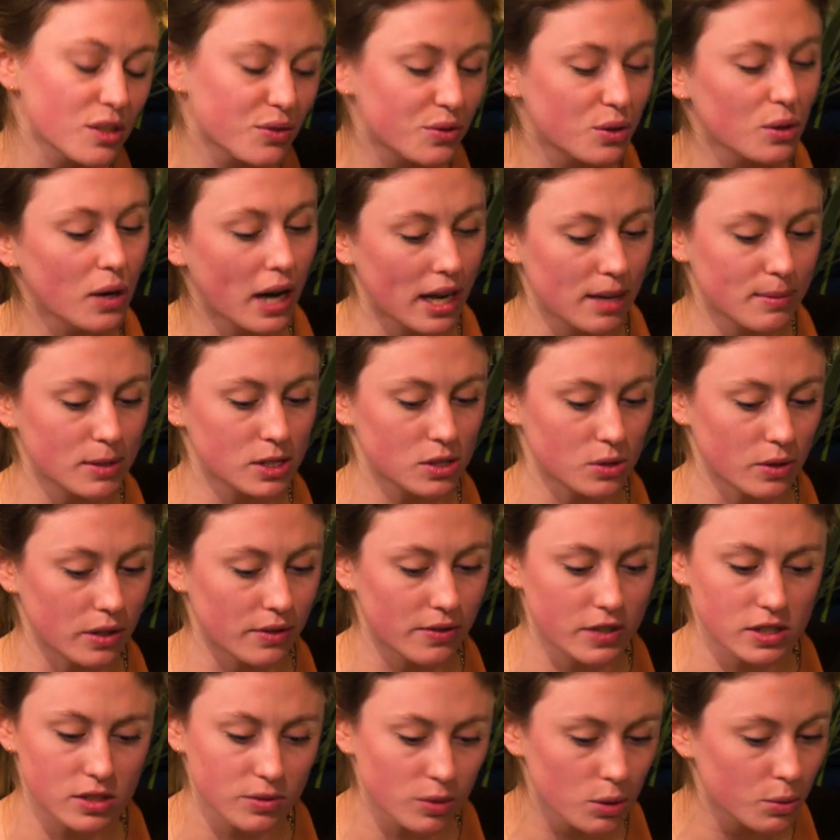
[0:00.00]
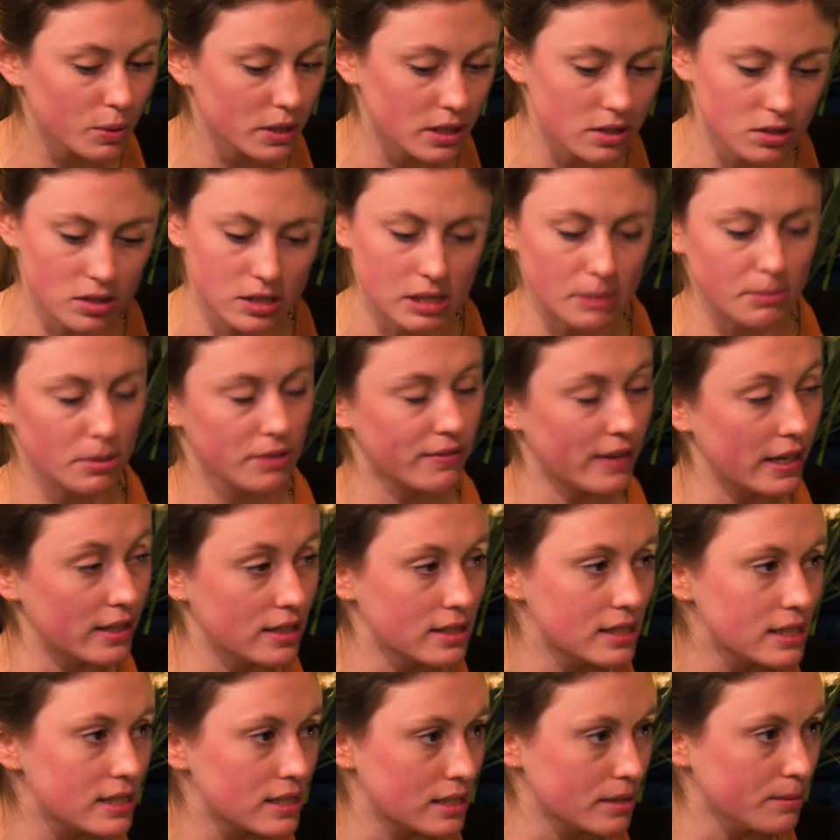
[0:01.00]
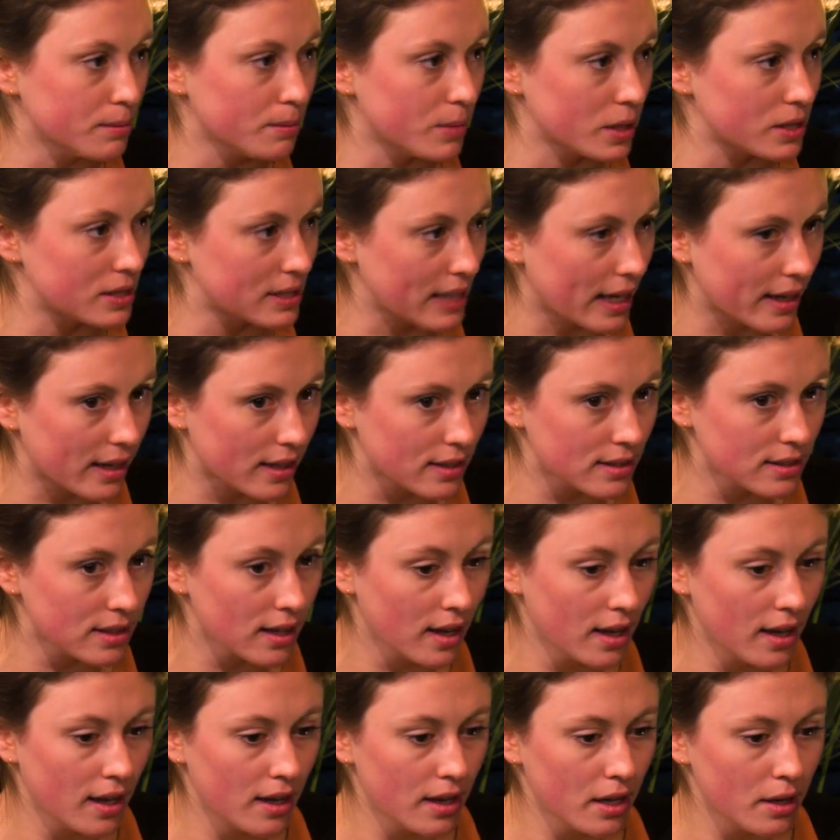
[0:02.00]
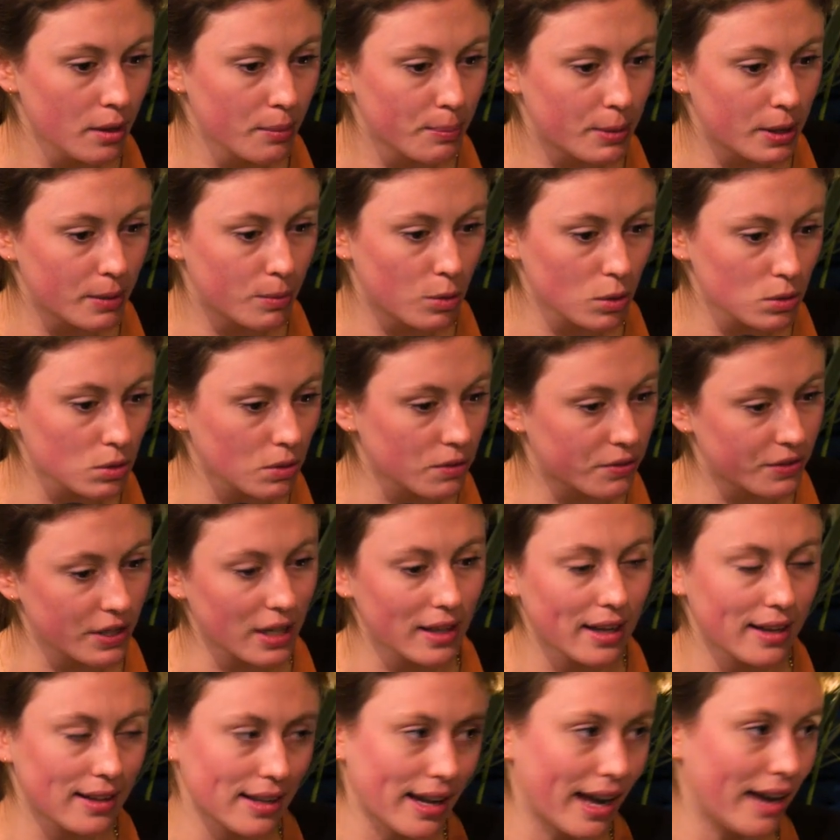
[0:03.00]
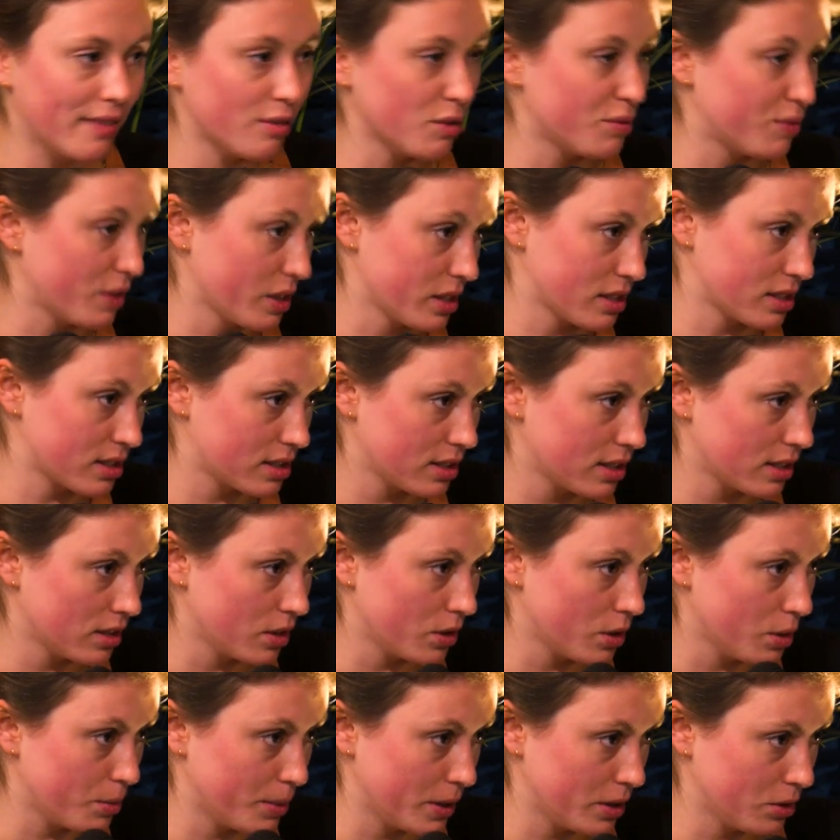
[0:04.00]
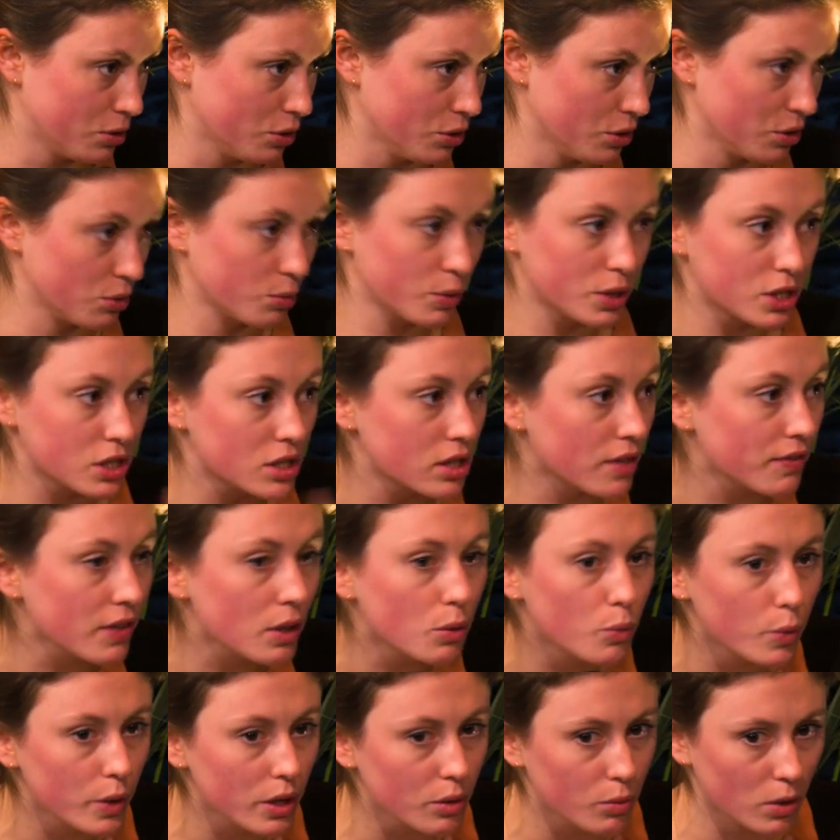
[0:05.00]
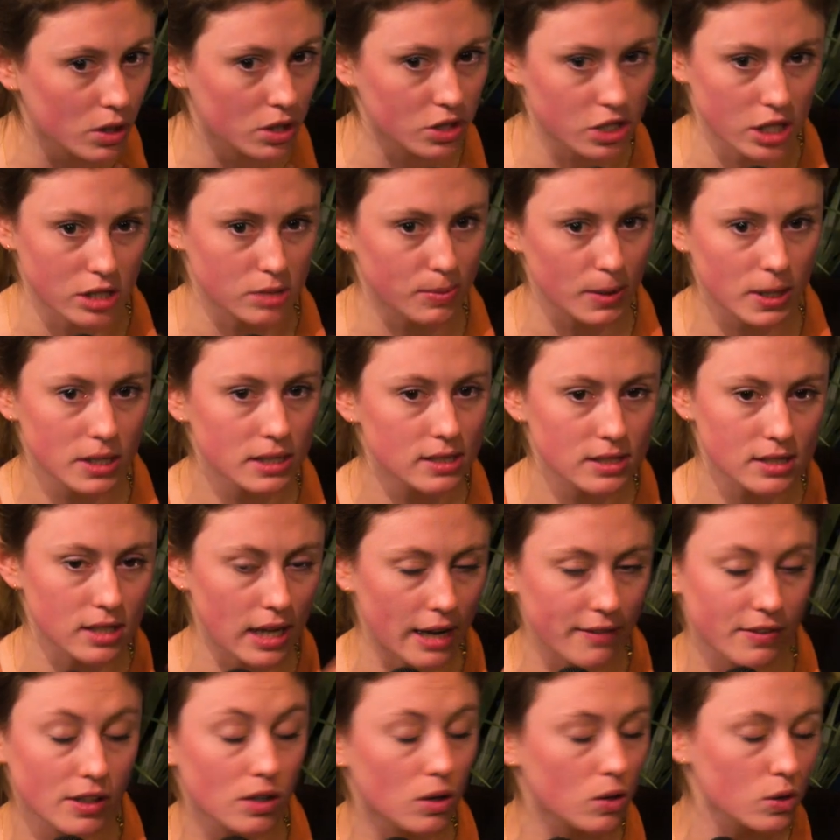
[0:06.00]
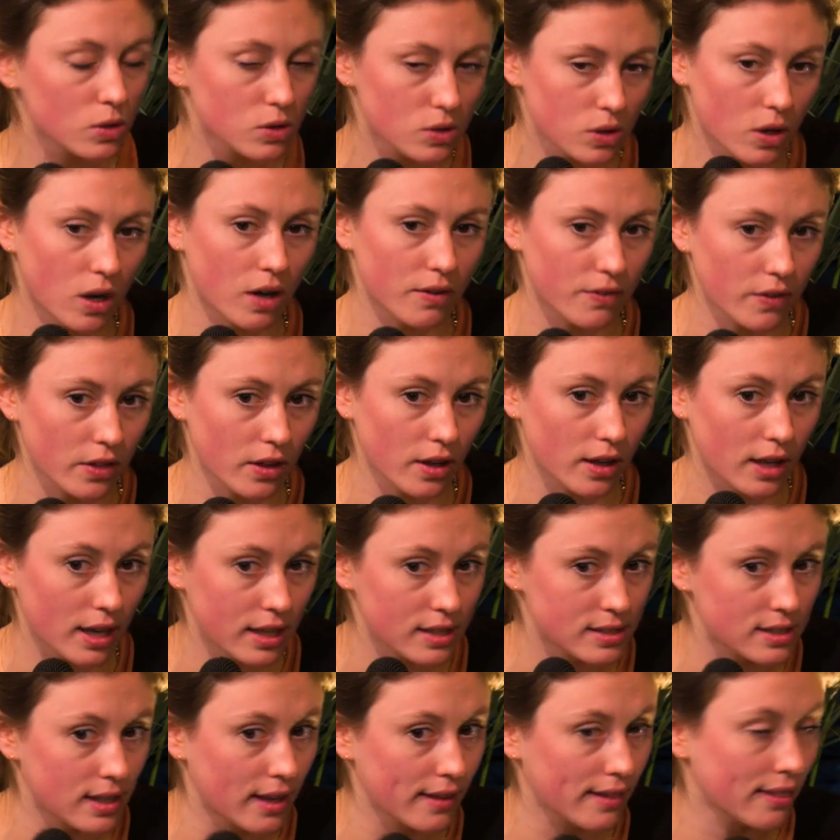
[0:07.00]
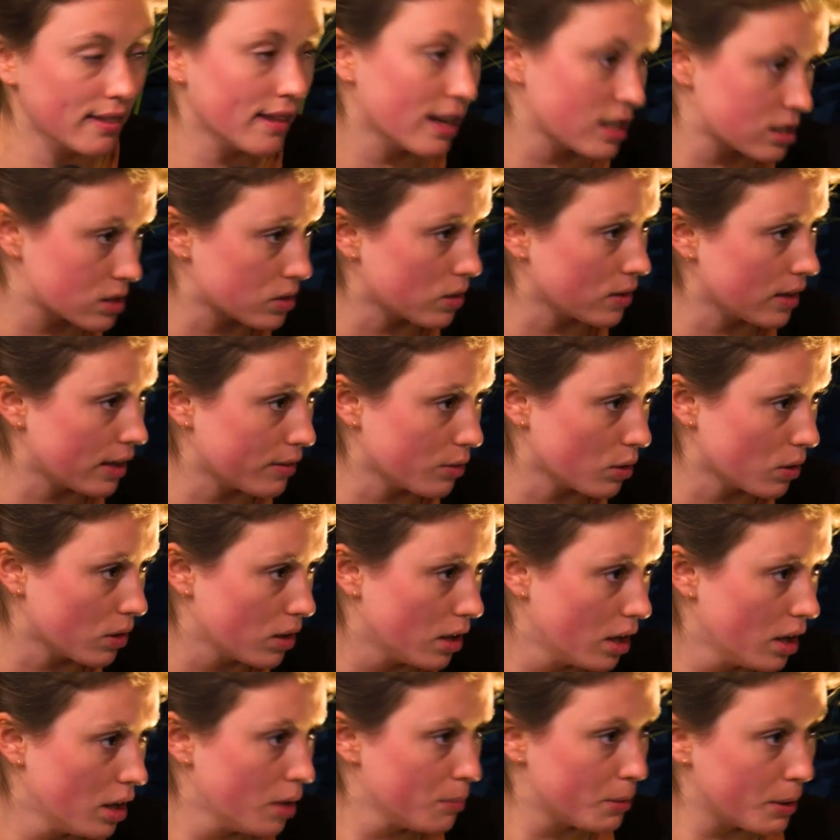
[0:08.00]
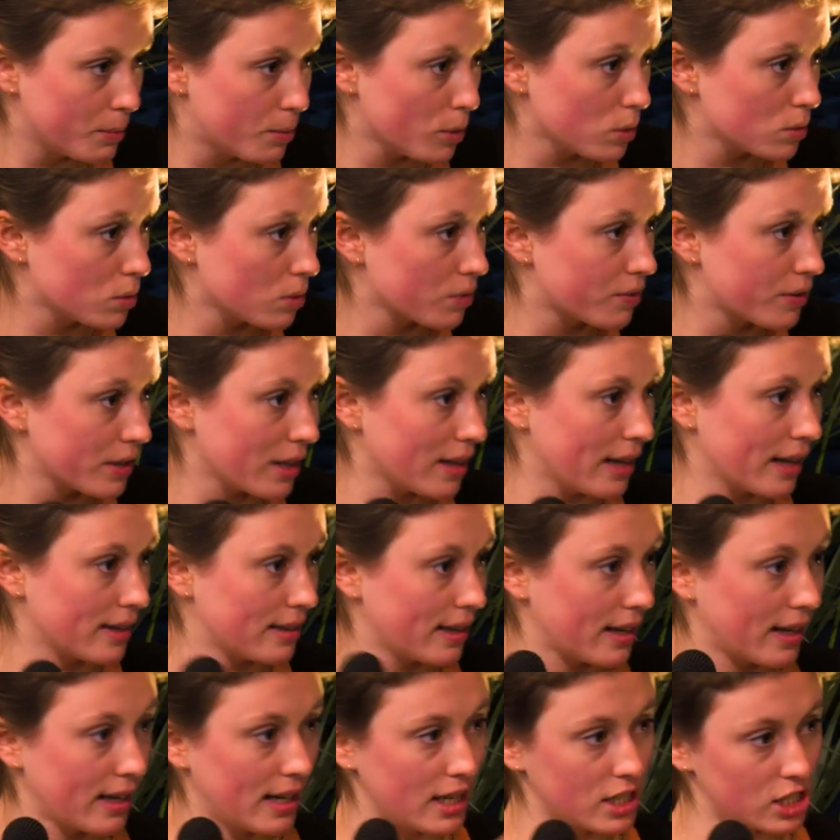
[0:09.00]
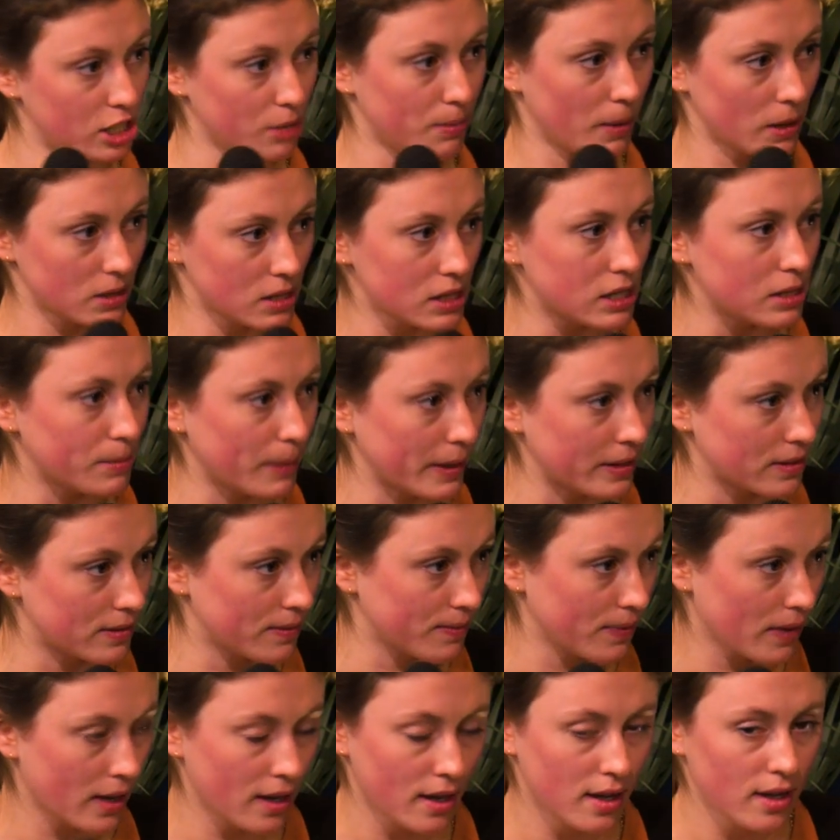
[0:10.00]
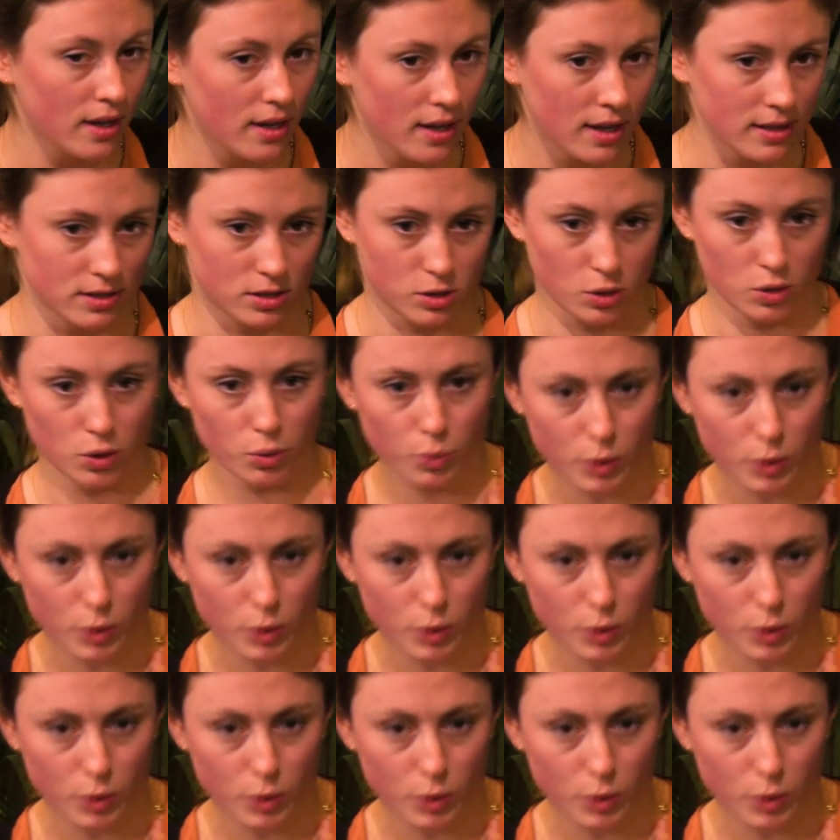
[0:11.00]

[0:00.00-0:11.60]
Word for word: a few elements to it. First of all, we need to simplify the system, but second, people don't feel like they have a voice in the European Union, which is something we want to change. But it's I think also often the case at national level. People don't feel like they can actually participate. And so the